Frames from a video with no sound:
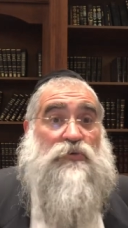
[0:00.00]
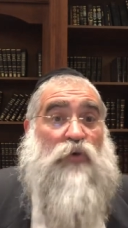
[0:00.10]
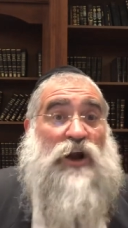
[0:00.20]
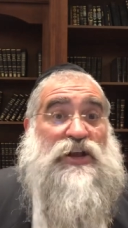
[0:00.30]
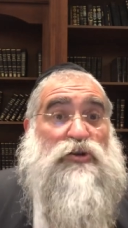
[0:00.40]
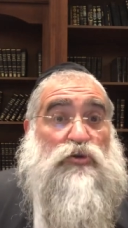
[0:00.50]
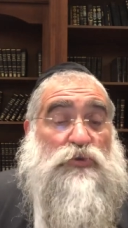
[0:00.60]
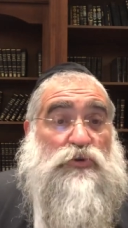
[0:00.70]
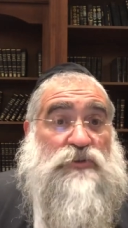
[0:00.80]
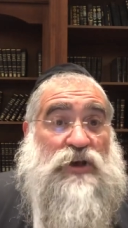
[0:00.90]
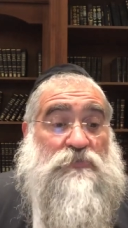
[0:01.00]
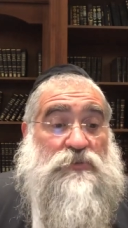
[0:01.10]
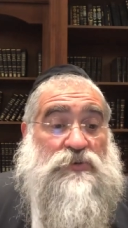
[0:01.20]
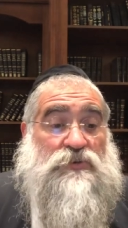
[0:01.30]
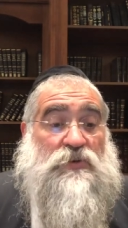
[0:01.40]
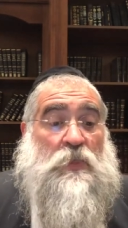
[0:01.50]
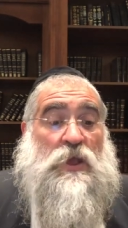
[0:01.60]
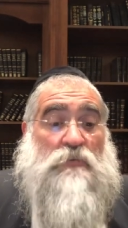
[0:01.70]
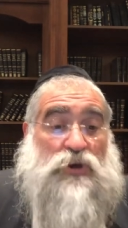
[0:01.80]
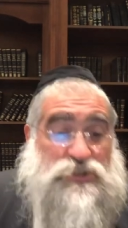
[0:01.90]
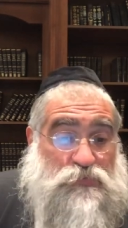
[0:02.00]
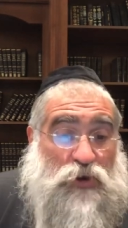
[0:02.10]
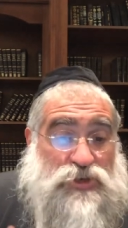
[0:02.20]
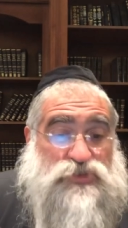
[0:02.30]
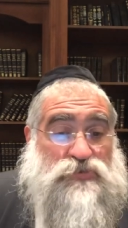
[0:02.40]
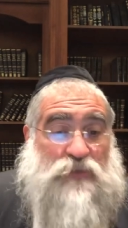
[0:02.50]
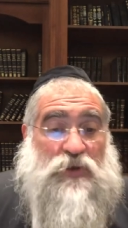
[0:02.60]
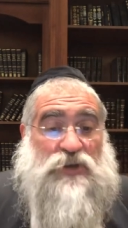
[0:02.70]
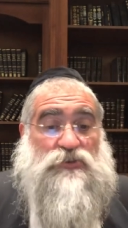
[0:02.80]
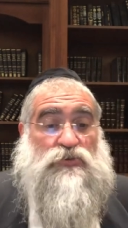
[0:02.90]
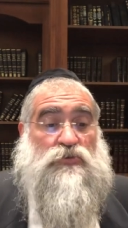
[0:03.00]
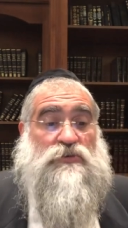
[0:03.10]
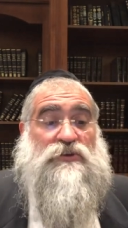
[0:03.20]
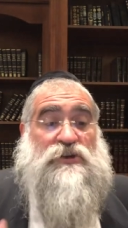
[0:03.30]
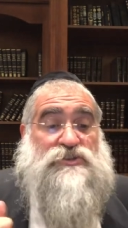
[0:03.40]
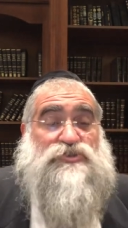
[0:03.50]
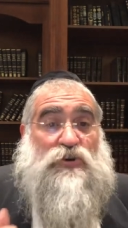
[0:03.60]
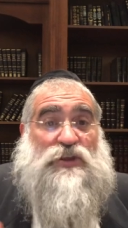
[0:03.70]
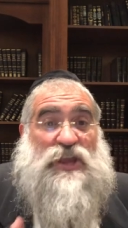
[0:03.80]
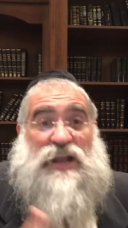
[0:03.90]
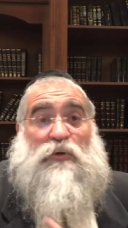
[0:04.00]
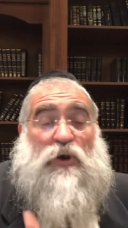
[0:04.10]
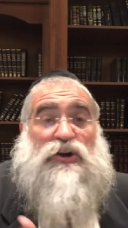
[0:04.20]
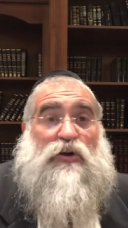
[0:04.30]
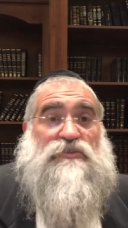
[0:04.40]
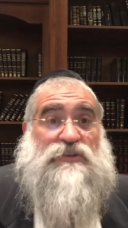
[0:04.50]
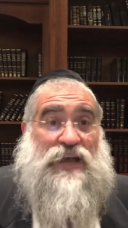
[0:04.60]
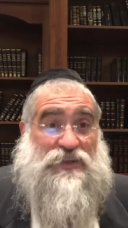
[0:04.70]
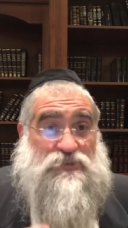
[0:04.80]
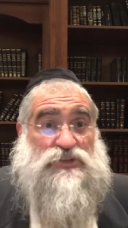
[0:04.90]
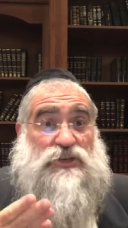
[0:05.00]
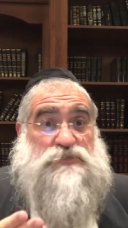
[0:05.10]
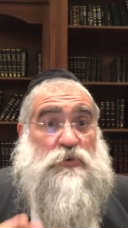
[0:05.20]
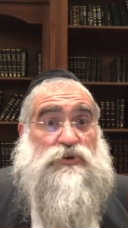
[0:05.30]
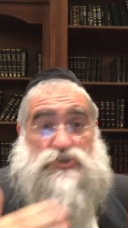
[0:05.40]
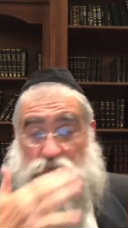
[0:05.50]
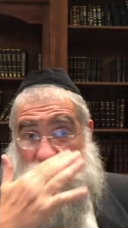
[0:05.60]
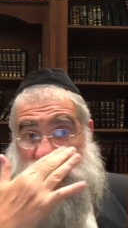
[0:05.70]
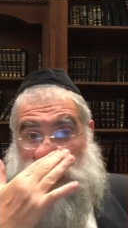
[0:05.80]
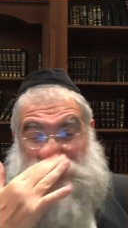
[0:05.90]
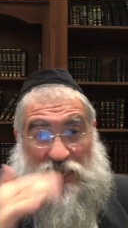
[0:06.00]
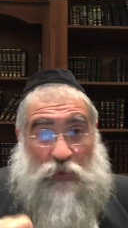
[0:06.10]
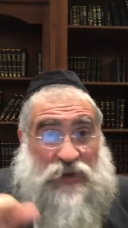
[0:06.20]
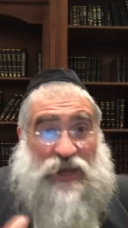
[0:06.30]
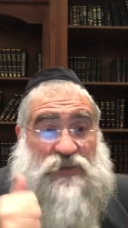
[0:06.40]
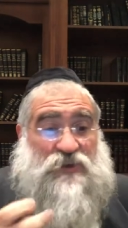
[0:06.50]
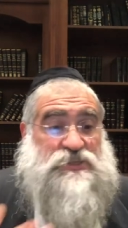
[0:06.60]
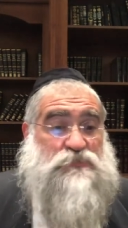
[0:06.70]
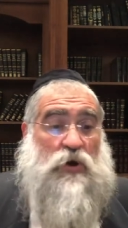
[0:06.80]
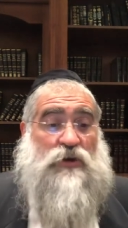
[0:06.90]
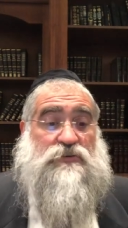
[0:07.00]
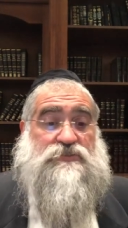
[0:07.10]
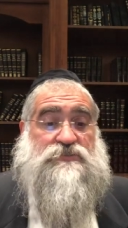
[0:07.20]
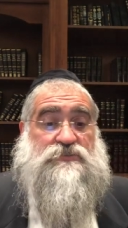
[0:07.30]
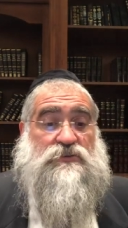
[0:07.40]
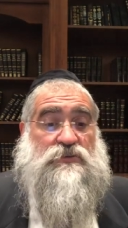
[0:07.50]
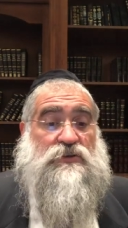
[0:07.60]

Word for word: Why did he rebuke them? Because Moshe Rabbeinu saw that they didn't want to go into the land of Israel on a spiritual reason because they didn't want to elevate the sparks.